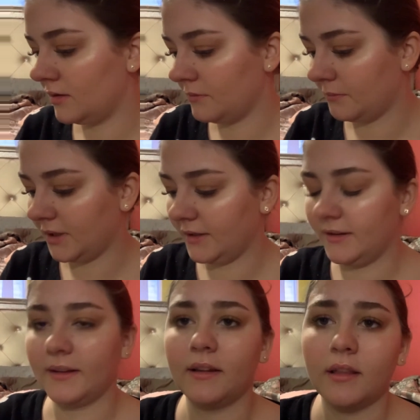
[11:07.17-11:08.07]
But it
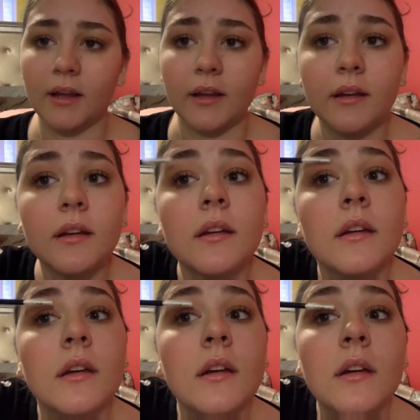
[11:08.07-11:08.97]
doesn't like
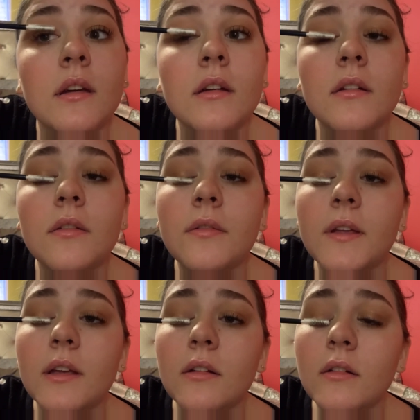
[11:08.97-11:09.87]

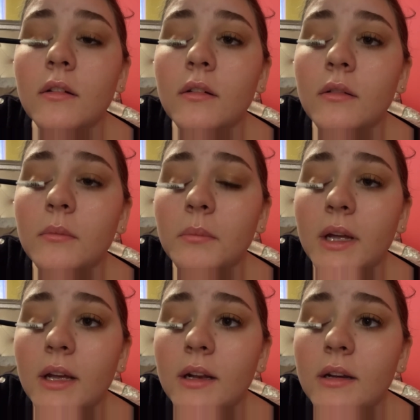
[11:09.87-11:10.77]
feel bad.